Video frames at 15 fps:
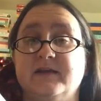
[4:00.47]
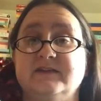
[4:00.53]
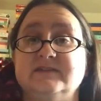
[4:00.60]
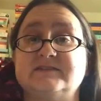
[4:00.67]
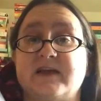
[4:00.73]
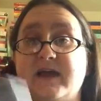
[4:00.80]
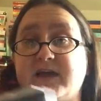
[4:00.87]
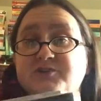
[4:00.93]

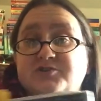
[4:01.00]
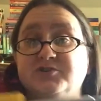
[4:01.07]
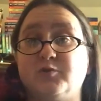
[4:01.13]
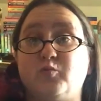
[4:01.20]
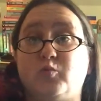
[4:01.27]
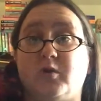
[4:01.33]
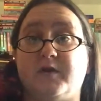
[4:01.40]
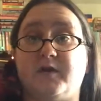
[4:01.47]
is actually
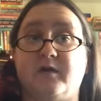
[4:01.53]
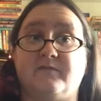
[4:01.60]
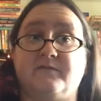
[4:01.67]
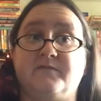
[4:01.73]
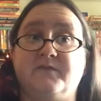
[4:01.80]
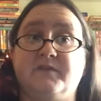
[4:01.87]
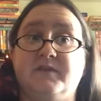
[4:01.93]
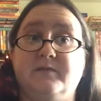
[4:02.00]
one
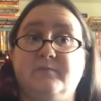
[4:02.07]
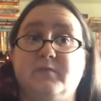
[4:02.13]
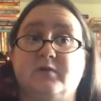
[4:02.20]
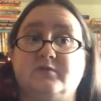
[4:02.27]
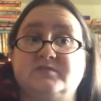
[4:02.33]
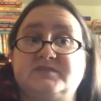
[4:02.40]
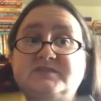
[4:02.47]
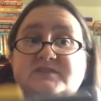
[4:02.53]
of the
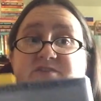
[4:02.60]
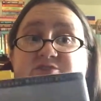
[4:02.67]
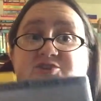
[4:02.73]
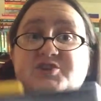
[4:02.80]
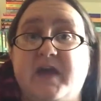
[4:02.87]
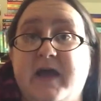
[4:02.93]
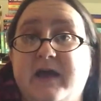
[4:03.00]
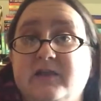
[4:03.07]
most
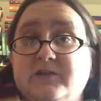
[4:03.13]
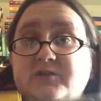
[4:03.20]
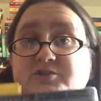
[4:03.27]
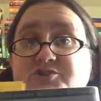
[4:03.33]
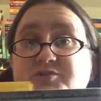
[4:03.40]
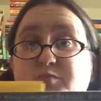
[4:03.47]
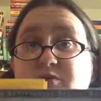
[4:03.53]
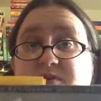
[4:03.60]

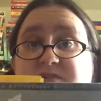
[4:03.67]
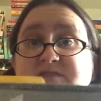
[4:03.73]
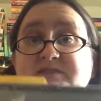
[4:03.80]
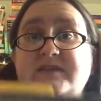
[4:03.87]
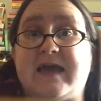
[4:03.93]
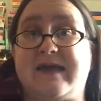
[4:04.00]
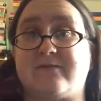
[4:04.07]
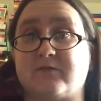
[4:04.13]
challenged
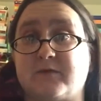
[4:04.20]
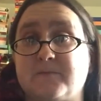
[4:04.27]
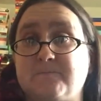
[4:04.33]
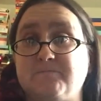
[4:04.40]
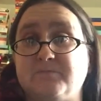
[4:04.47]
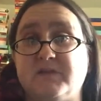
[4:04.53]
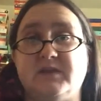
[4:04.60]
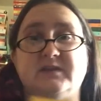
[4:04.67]
books ever.
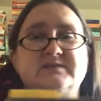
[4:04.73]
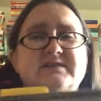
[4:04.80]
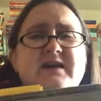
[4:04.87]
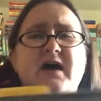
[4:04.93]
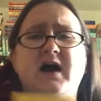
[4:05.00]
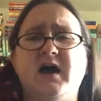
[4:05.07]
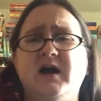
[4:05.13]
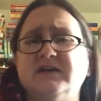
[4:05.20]
It is
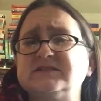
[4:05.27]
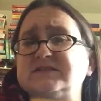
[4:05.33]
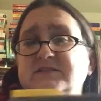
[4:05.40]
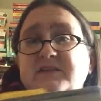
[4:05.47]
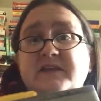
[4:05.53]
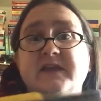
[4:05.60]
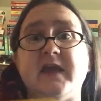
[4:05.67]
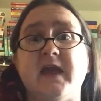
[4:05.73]

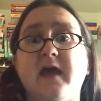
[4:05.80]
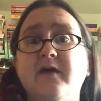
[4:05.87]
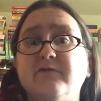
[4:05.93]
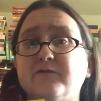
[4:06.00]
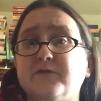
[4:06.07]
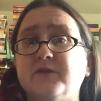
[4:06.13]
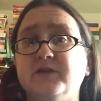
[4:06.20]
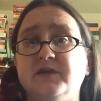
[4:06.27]
constantly,
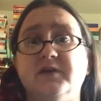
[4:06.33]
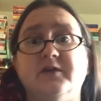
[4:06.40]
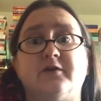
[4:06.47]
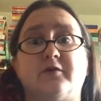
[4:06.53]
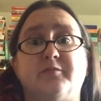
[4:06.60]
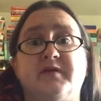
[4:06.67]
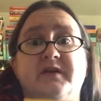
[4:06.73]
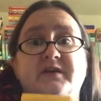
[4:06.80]
every
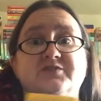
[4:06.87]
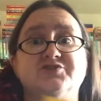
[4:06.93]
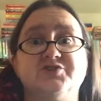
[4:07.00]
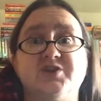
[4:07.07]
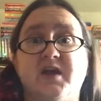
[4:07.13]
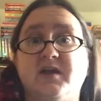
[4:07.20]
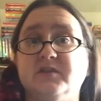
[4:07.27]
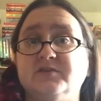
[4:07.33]
year, being
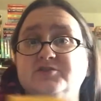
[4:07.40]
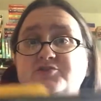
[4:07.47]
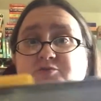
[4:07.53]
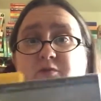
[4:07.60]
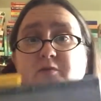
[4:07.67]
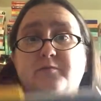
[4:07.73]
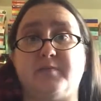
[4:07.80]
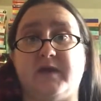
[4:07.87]
challenged
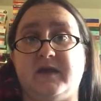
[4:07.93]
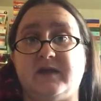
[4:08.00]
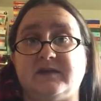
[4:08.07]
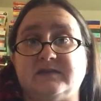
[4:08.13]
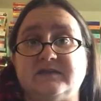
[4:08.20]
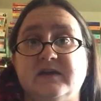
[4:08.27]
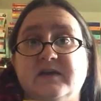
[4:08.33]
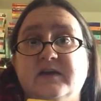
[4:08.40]
or
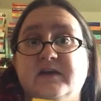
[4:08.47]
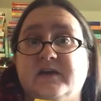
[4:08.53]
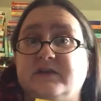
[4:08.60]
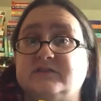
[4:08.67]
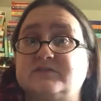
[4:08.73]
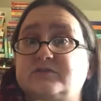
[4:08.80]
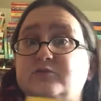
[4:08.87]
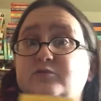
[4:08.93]
banned
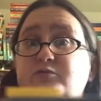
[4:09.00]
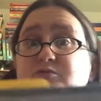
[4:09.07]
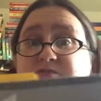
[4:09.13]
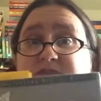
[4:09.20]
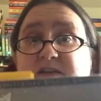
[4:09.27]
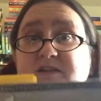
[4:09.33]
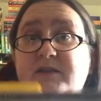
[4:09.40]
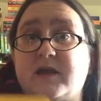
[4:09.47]
in
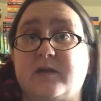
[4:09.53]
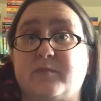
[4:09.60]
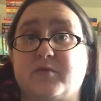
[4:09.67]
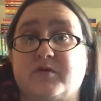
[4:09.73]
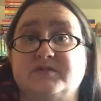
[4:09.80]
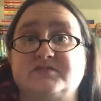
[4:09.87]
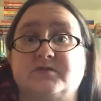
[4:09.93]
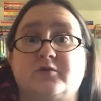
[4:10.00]
schools and
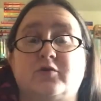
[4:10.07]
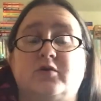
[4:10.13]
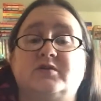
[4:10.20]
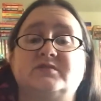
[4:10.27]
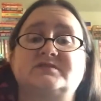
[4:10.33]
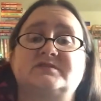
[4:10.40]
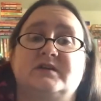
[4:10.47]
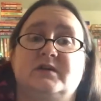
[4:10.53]
libraries
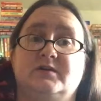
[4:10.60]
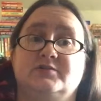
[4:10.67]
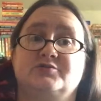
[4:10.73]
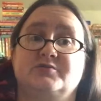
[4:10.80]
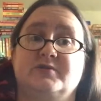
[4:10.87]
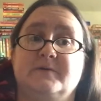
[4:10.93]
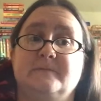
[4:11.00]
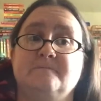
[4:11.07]
across the
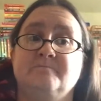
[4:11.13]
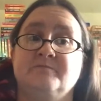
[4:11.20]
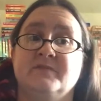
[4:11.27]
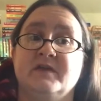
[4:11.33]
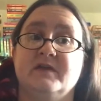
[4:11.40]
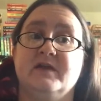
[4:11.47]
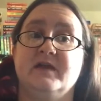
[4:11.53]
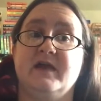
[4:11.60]
country.
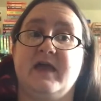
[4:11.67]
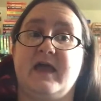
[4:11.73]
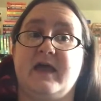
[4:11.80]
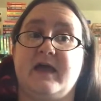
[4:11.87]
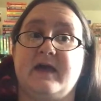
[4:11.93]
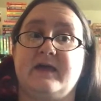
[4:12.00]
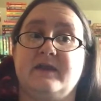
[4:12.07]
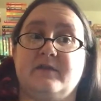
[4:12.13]

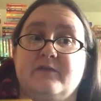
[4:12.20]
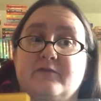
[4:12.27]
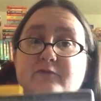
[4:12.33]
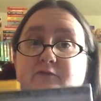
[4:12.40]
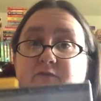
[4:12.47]
And the